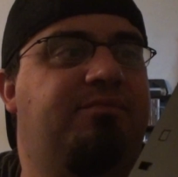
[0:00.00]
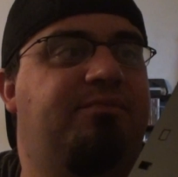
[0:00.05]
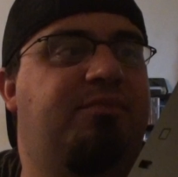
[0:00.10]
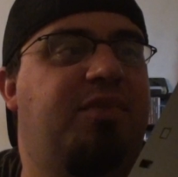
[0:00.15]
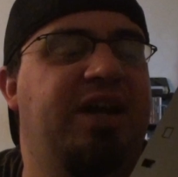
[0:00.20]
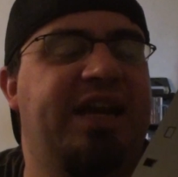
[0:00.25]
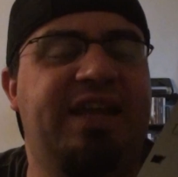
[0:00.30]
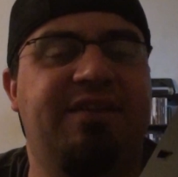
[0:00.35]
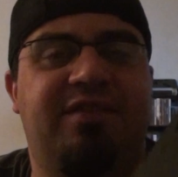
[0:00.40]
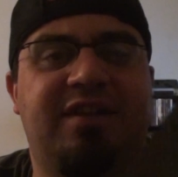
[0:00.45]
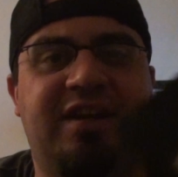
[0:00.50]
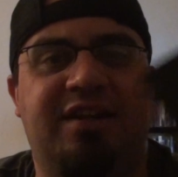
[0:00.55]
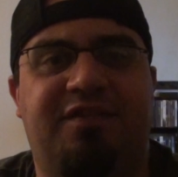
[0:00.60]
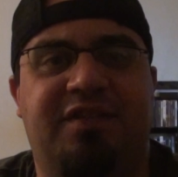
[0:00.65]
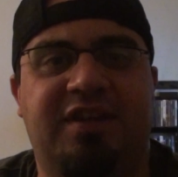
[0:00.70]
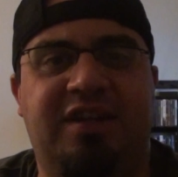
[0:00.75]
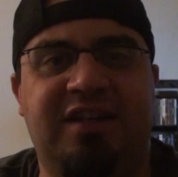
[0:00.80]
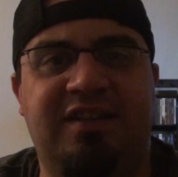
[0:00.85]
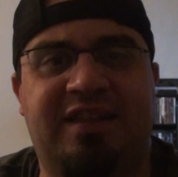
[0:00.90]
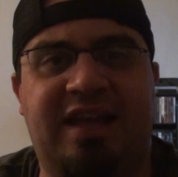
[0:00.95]
But even
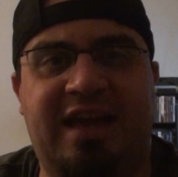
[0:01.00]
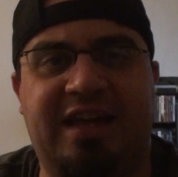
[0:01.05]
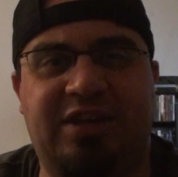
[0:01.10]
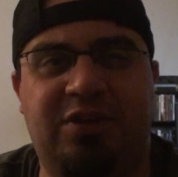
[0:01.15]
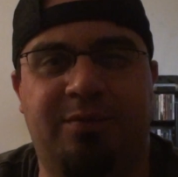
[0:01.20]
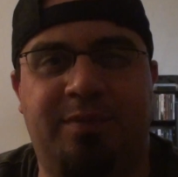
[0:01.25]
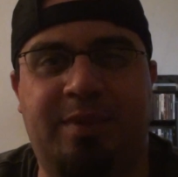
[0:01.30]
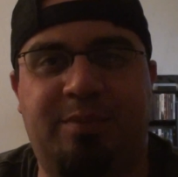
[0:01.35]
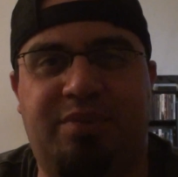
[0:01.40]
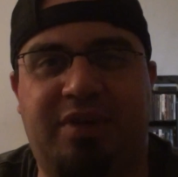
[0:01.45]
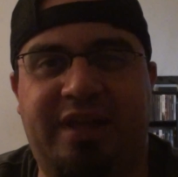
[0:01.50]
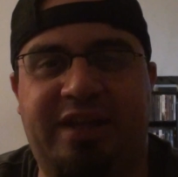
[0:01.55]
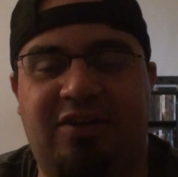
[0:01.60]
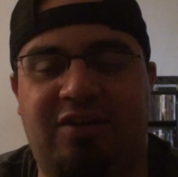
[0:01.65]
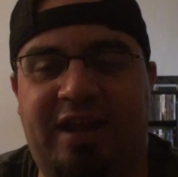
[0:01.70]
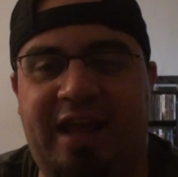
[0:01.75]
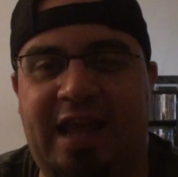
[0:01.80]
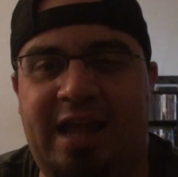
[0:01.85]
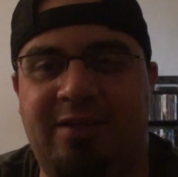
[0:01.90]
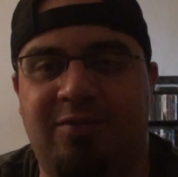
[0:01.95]
if you did that, you'd be playing
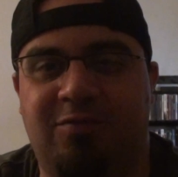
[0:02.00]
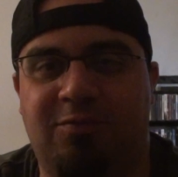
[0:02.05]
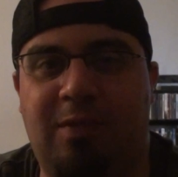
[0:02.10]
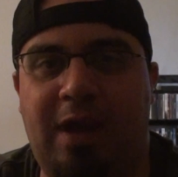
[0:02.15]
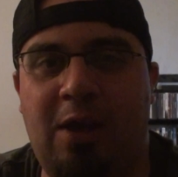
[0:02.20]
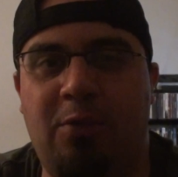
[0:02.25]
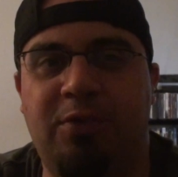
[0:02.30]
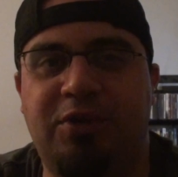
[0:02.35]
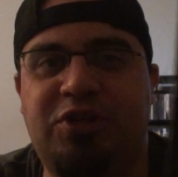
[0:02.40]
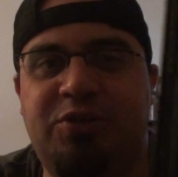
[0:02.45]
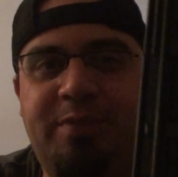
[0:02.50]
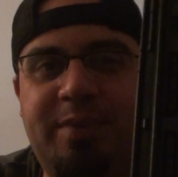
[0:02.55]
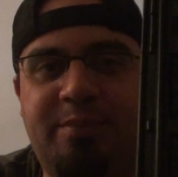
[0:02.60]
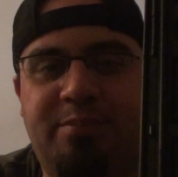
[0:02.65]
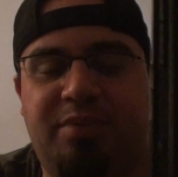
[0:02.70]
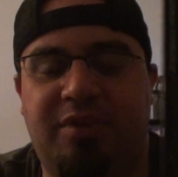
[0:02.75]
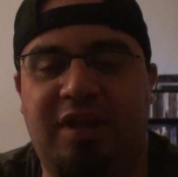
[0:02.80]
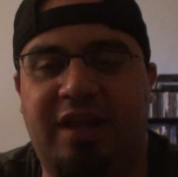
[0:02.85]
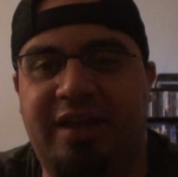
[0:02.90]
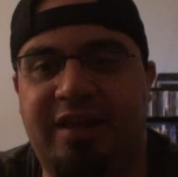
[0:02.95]
your games. Why would you be
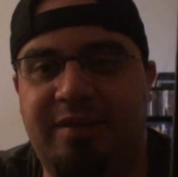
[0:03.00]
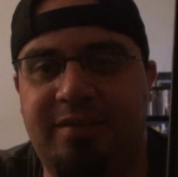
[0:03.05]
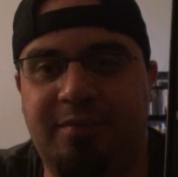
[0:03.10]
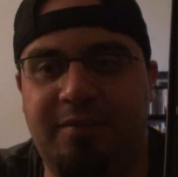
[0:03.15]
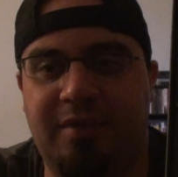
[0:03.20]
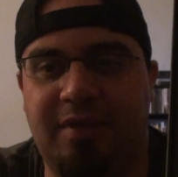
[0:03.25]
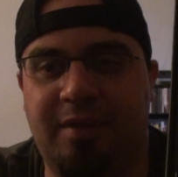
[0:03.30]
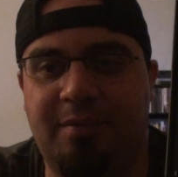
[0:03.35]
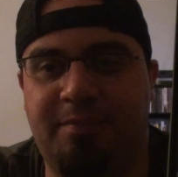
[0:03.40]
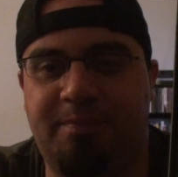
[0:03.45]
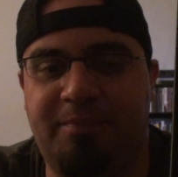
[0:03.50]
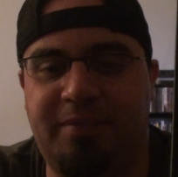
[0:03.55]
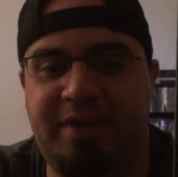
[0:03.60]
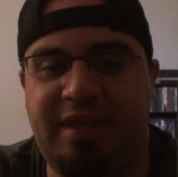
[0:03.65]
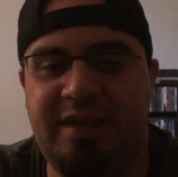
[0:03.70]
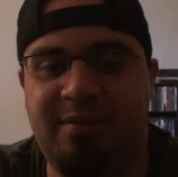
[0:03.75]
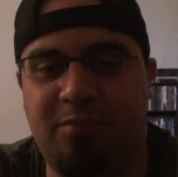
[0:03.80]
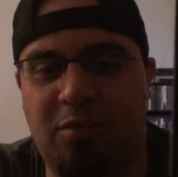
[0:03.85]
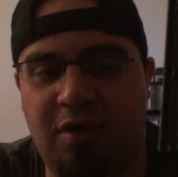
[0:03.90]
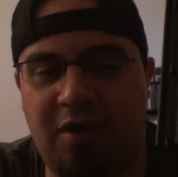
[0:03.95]
plugging a
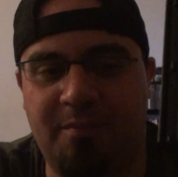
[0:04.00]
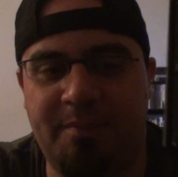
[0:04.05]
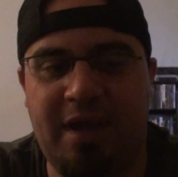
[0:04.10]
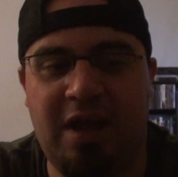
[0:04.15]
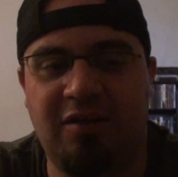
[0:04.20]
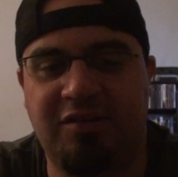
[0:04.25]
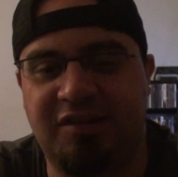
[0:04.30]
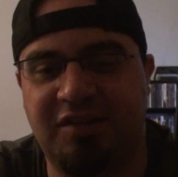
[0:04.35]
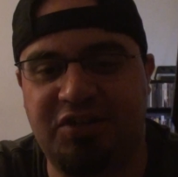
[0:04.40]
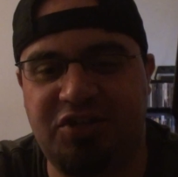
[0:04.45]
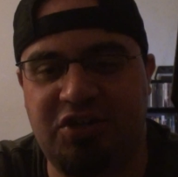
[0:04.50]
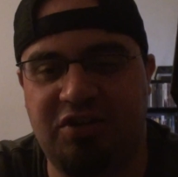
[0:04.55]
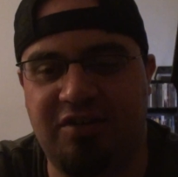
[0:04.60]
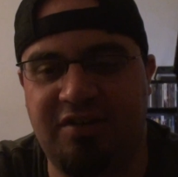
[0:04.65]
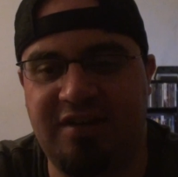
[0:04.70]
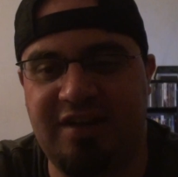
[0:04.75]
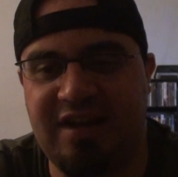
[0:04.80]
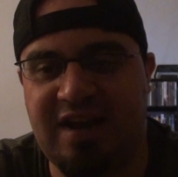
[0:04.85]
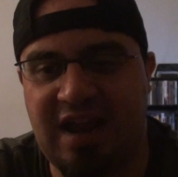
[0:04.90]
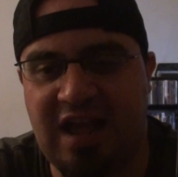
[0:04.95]
keyboard and mouse since you're
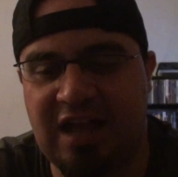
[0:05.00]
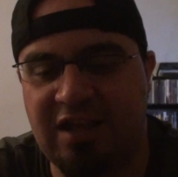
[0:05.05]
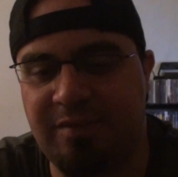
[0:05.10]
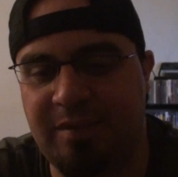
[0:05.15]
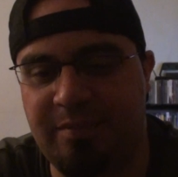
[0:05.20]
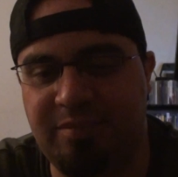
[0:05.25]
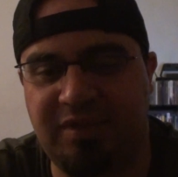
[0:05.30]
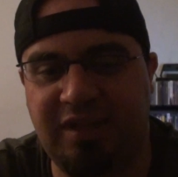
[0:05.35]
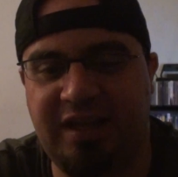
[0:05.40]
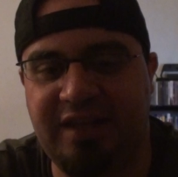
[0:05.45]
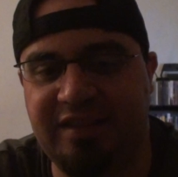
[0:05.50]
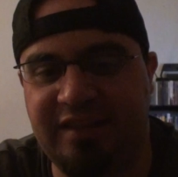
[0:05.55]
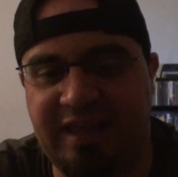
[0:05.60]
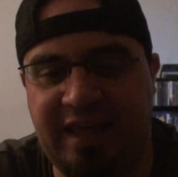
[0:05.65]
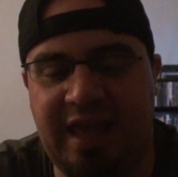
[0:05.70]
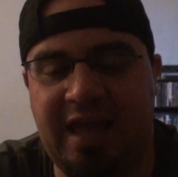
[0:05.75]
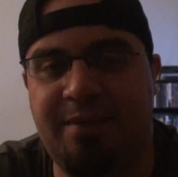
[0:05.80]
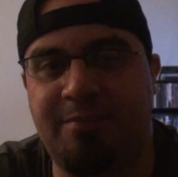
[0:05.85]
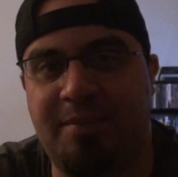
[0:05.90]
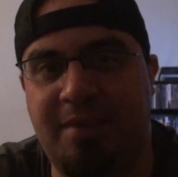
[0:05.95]
not going to be playing
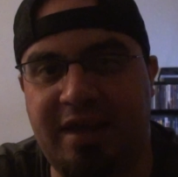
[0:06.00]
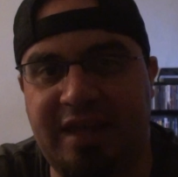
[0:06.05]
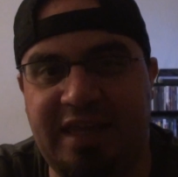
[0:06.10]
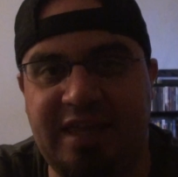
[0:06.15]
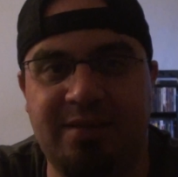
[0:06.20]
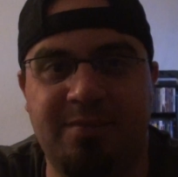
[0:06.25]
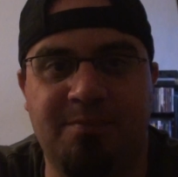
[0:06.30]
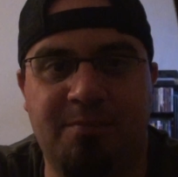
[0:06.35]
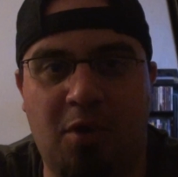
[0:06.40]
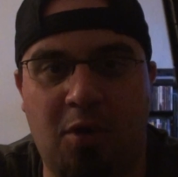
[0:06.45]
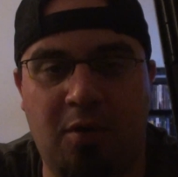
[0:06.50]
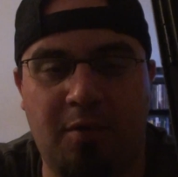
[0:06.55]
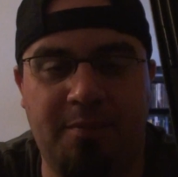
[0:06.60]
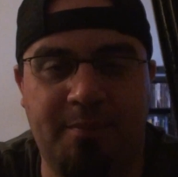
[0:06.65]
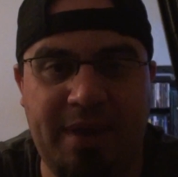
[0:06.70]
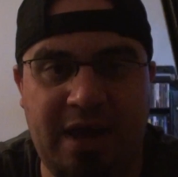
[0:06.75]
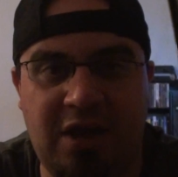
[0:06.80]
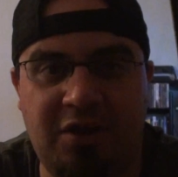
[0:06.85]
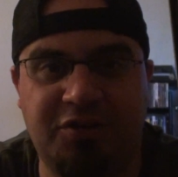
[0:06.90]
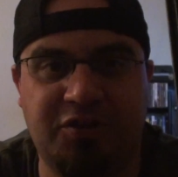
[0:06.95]
the game by keyboard
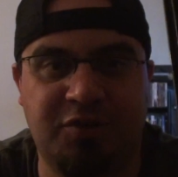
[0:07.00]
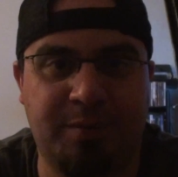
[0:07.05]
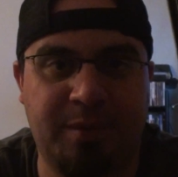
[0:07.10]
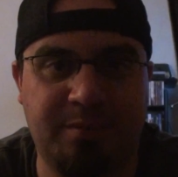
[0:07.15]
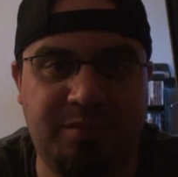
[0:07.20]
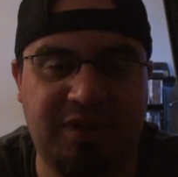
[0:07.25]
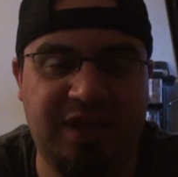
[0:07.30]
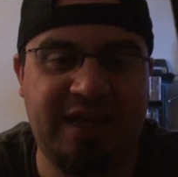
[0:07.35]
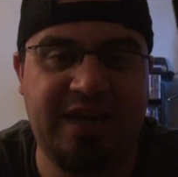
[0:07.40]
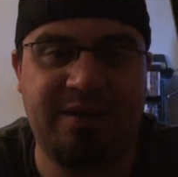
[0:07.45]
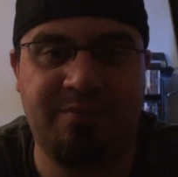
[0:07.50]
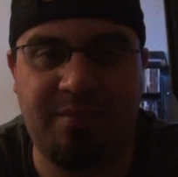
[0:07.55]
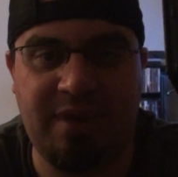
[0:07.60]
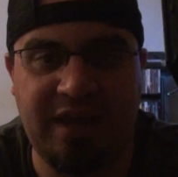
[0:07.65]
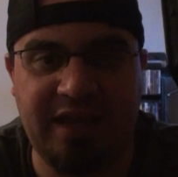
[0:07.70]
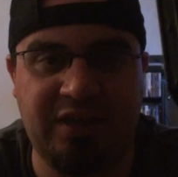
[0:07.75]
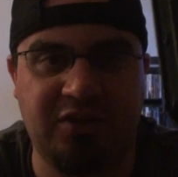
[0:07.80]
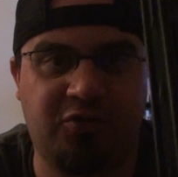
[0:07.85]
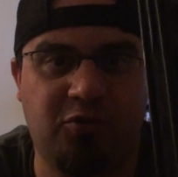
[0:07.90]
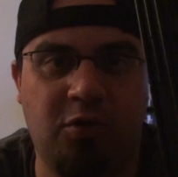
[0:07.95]
and mouse? You're going to be playing it
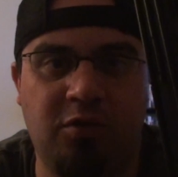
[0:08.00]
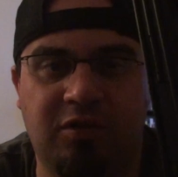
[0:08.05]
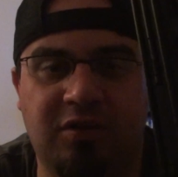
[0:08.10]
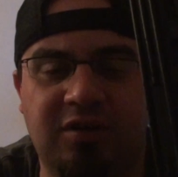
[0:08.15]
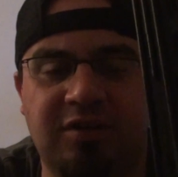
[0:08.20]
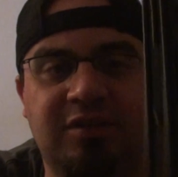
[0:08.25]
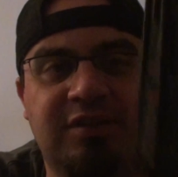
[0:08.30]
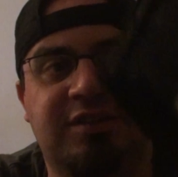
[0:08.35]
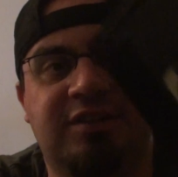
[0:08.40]
by controller.